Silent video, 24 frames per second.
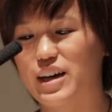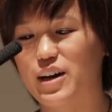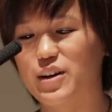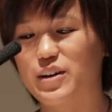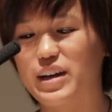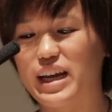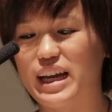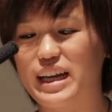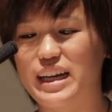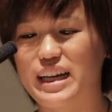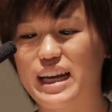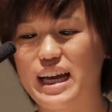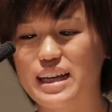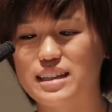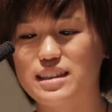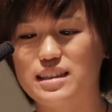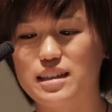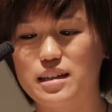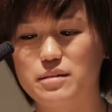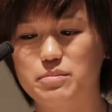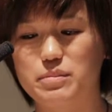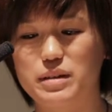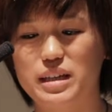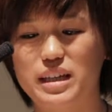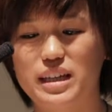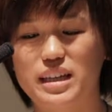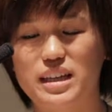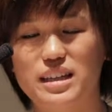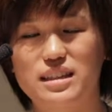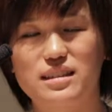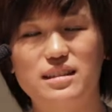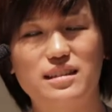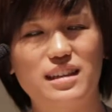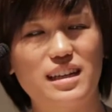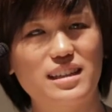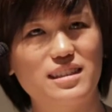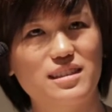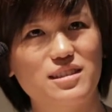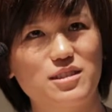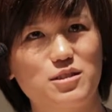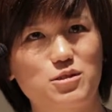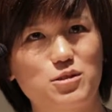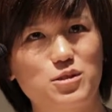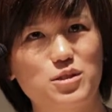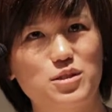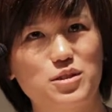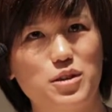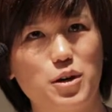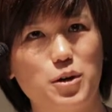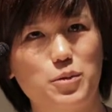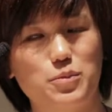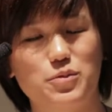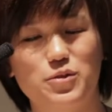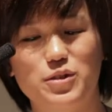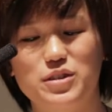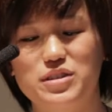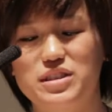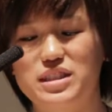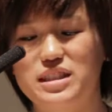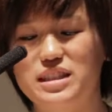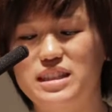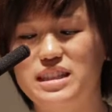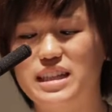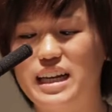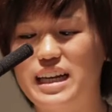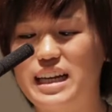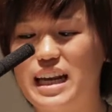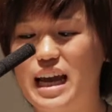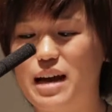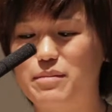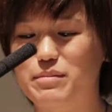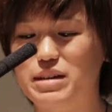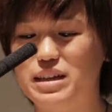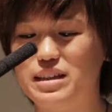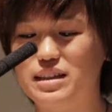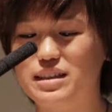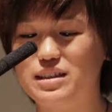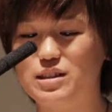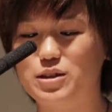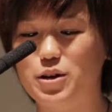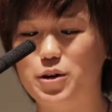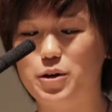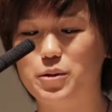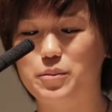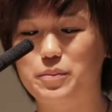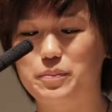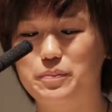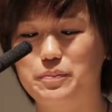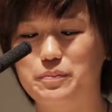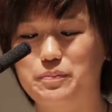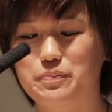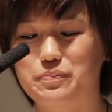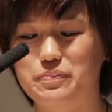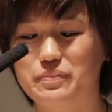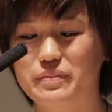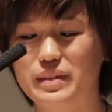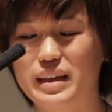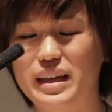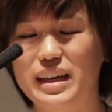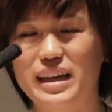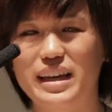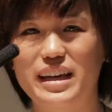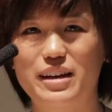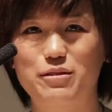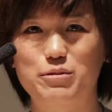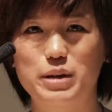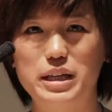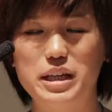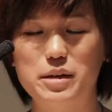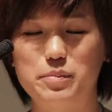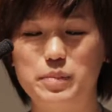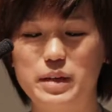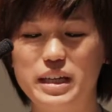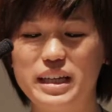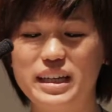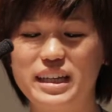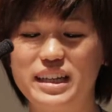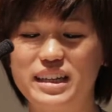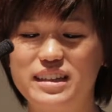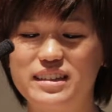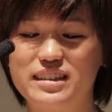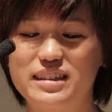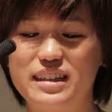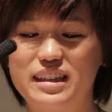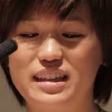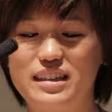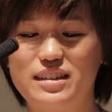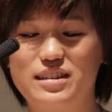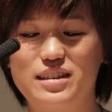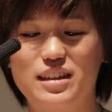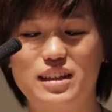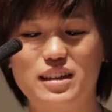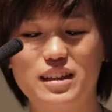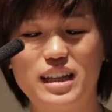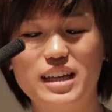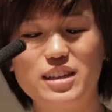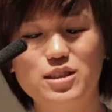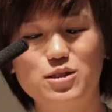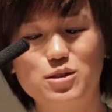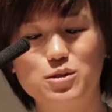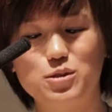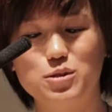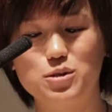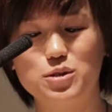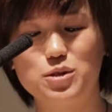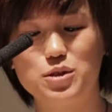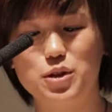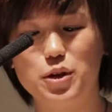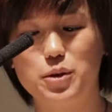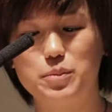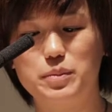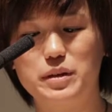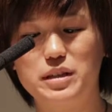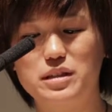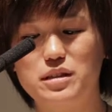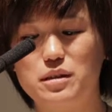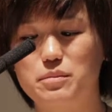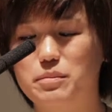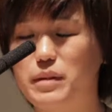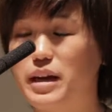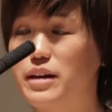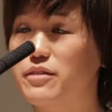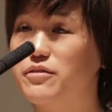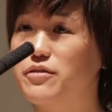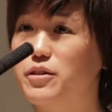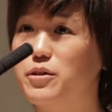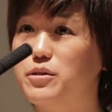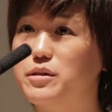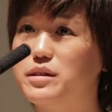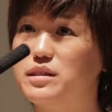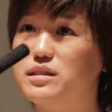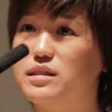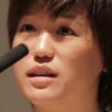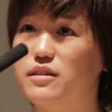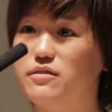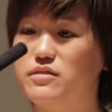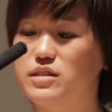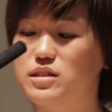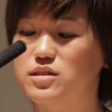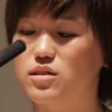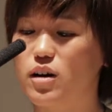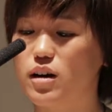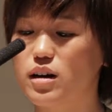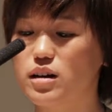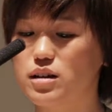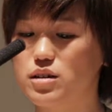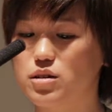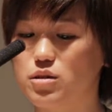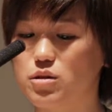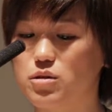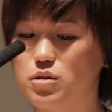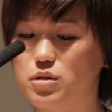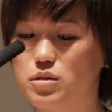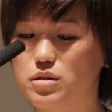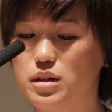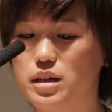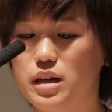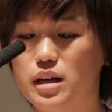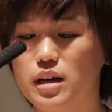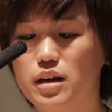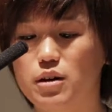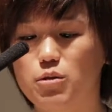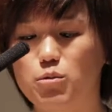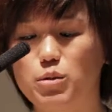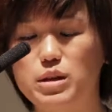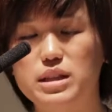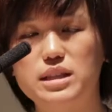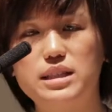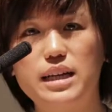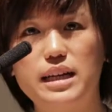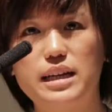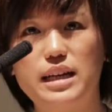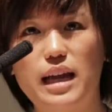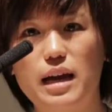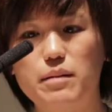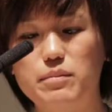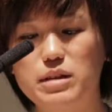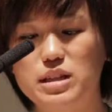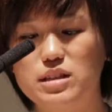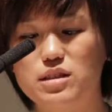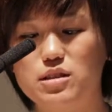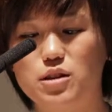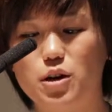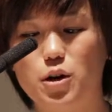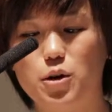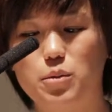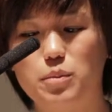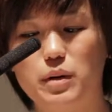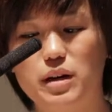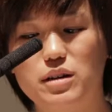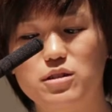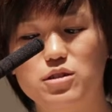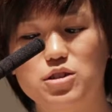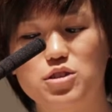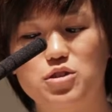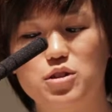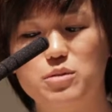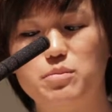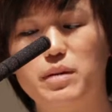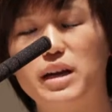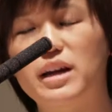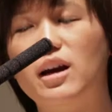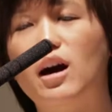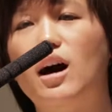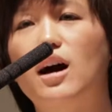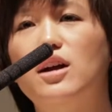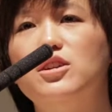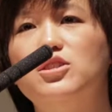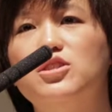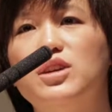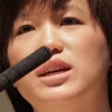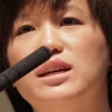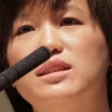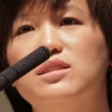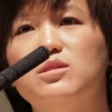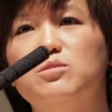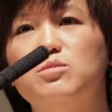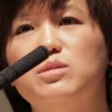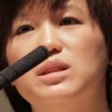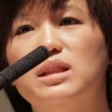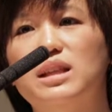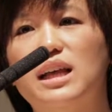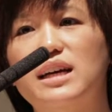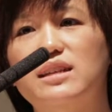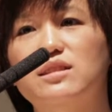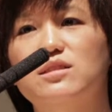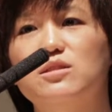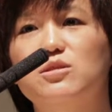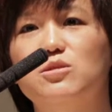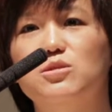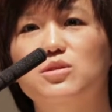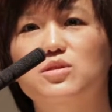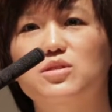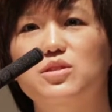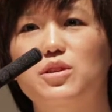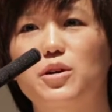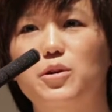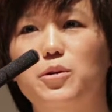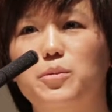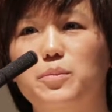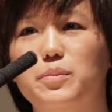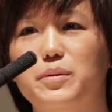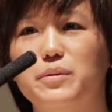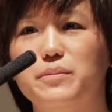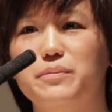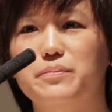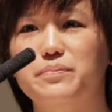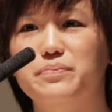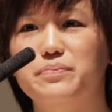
Okay, next up is lexical scope versus dynamic scope. Wikipedia says, lexical scope is the main focus of this article, with dynamic scope understood by contrast with lexical scope.